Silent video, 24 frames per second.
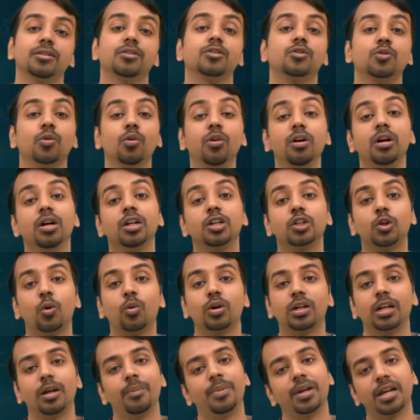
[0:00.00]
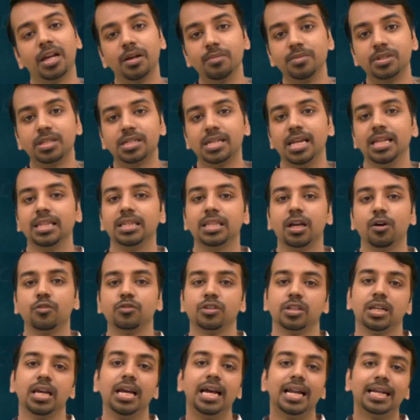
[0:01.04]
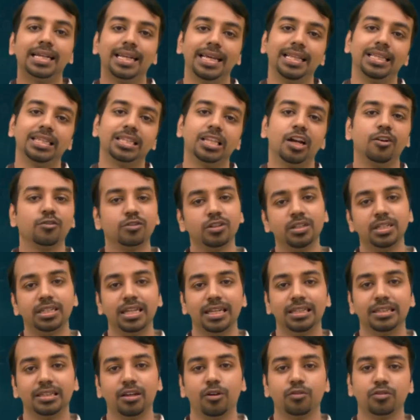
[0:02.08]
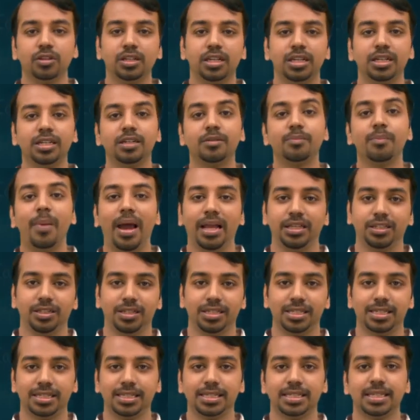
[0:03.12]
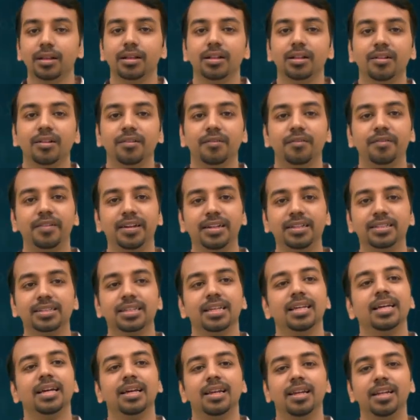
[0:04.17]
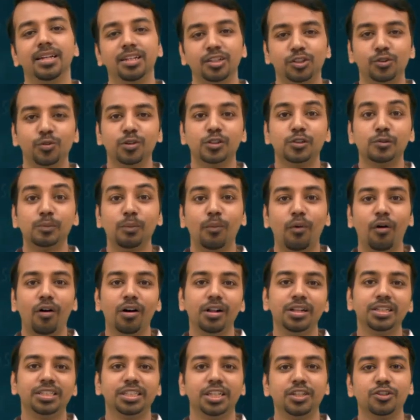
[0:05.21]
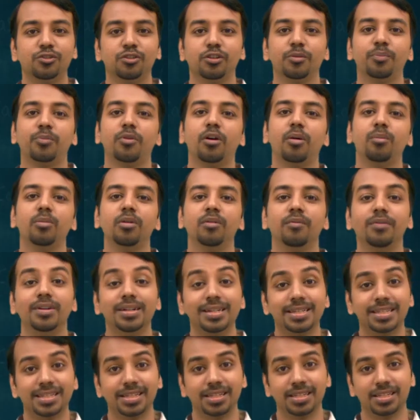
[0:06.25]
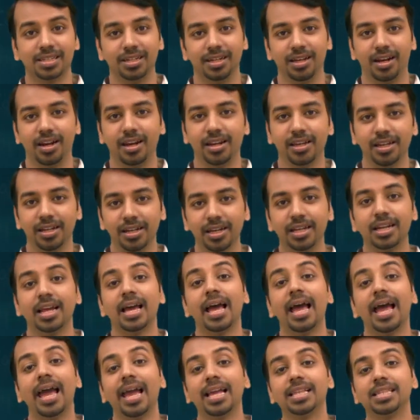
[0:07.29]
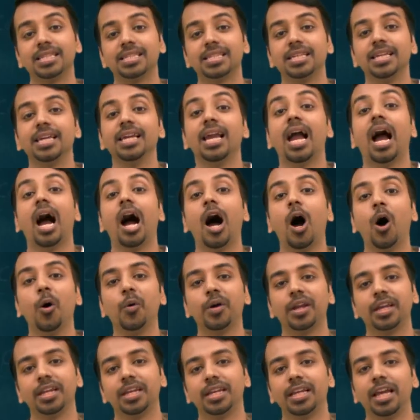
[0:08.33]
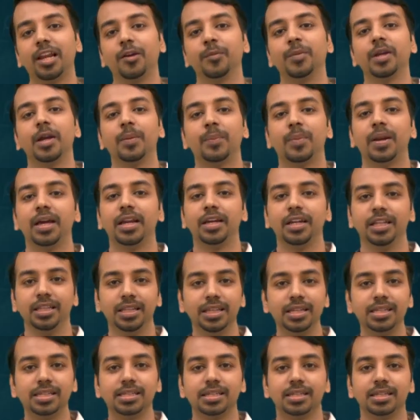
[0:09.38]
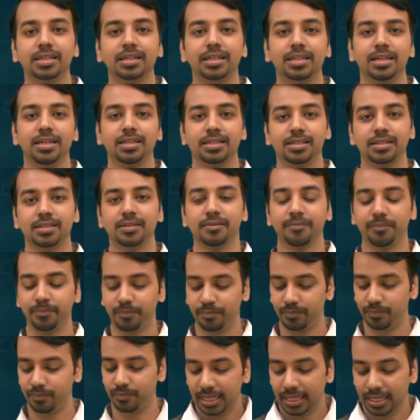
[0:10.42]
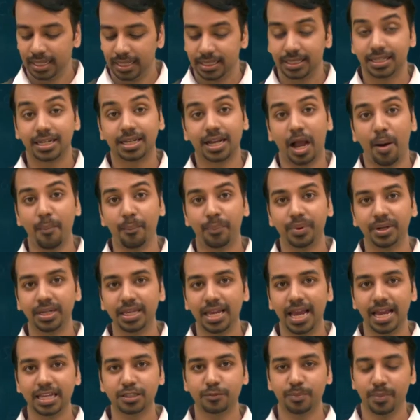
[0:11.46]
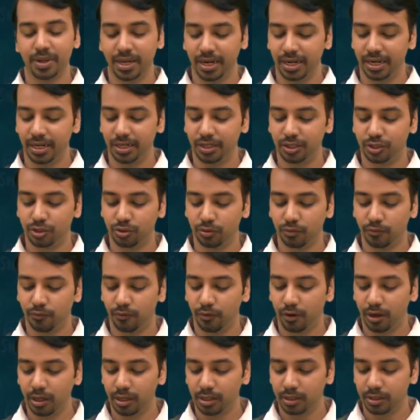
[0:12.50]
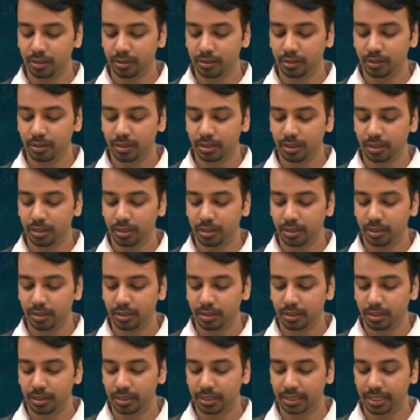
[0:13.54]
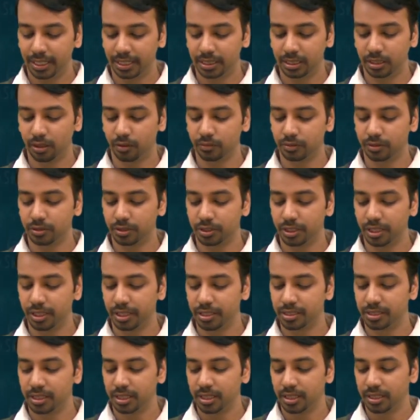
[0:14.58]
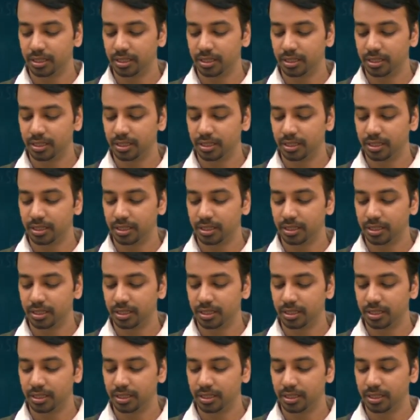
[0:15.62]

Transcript: So total becomes 10,000. 10,000, 10,000, it matches. Friends, let us do a small change to the problem we discussed earlier and see how it can be applied in this case. The company has made an issue for 10,000 shares.